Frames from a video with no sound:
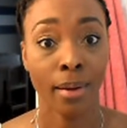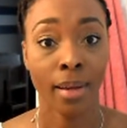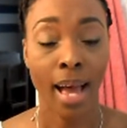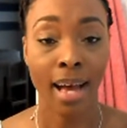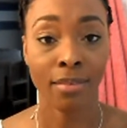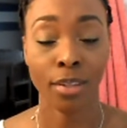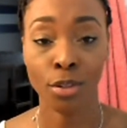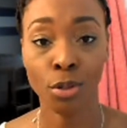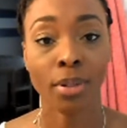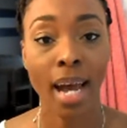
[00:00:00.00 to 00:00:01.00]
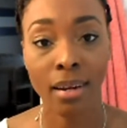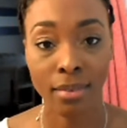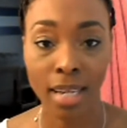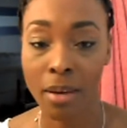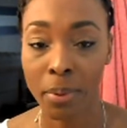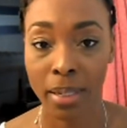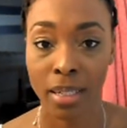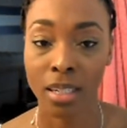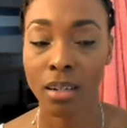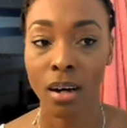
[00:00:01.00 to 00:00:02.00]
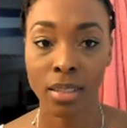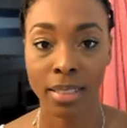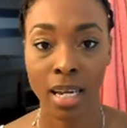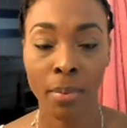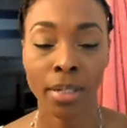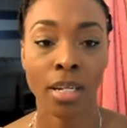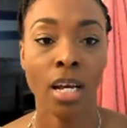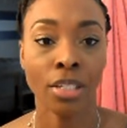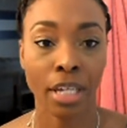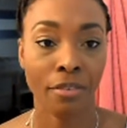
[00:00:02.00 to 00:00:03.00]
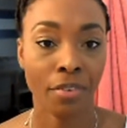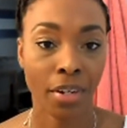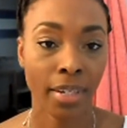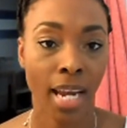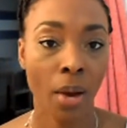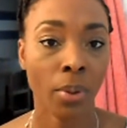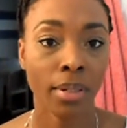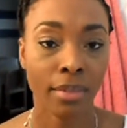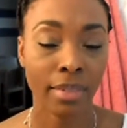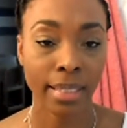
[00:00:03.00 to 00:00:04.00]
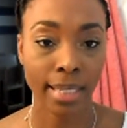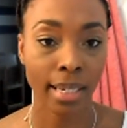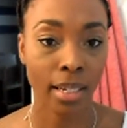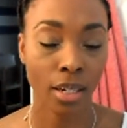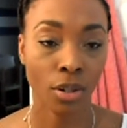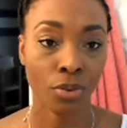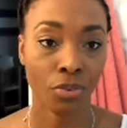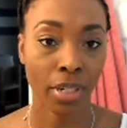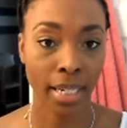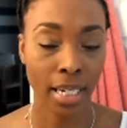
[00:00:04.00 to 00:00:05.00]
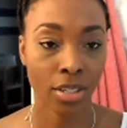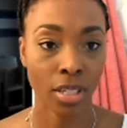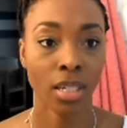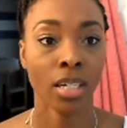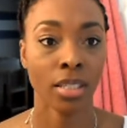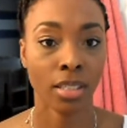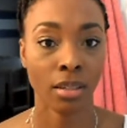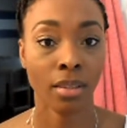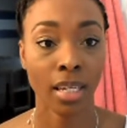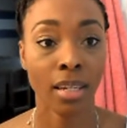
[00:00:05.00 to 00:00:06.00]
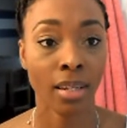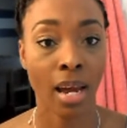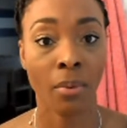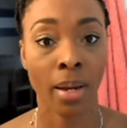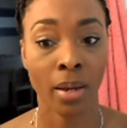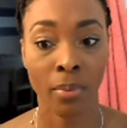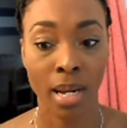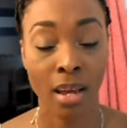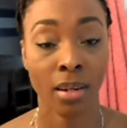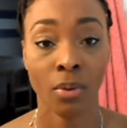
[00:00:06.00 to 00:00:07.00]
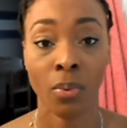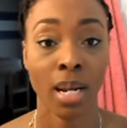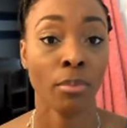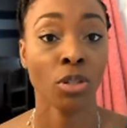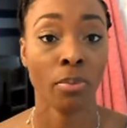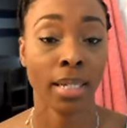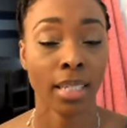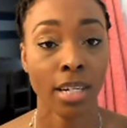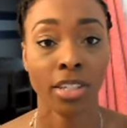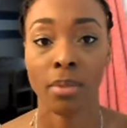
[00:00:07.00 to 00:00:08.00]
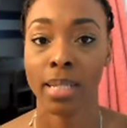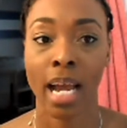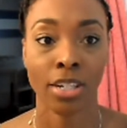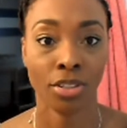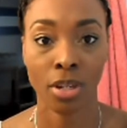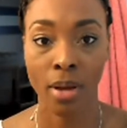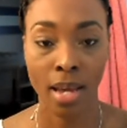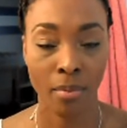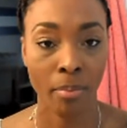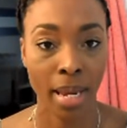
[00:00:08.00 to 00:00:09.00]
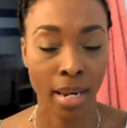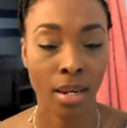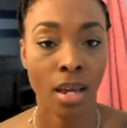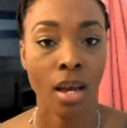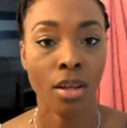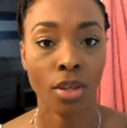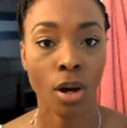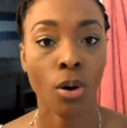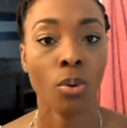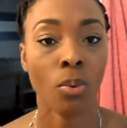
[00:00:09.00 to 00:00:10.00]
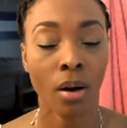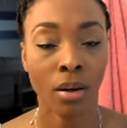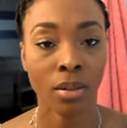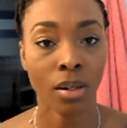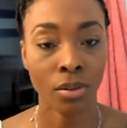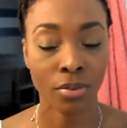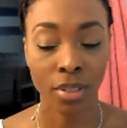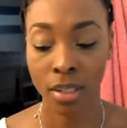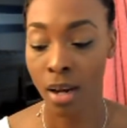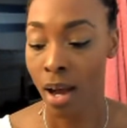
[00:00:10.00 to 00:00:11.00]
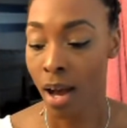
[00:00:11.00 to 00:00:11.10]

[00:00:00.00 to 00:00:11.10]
have the new countertop put in, could cause damage. So I figured that I would leave the second coat for the kitchen until then. That way, when I'm doing my touch-ups, I can just go ahead and paint the whole wall over.